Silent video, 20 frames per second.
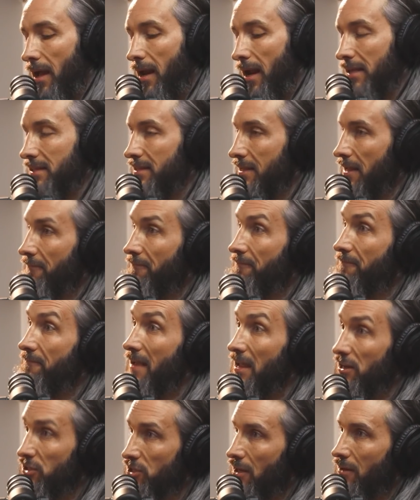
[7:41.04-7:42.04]
And I see
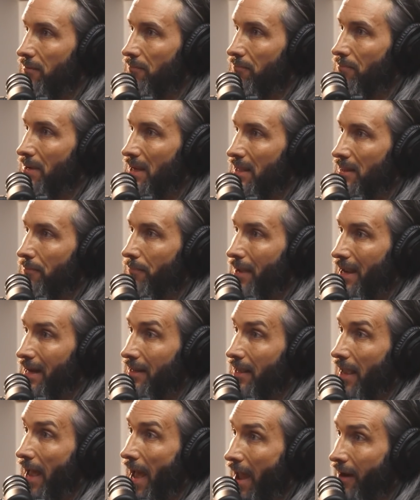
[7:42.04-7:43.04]
vision being the
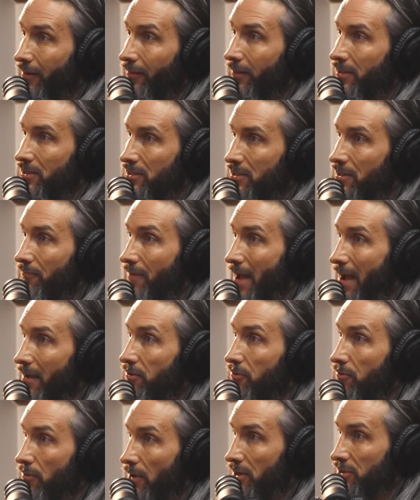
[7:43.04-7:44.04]
main catalyst to
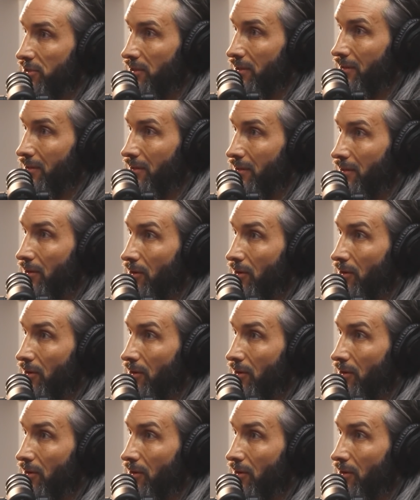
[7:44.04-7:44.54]
value creation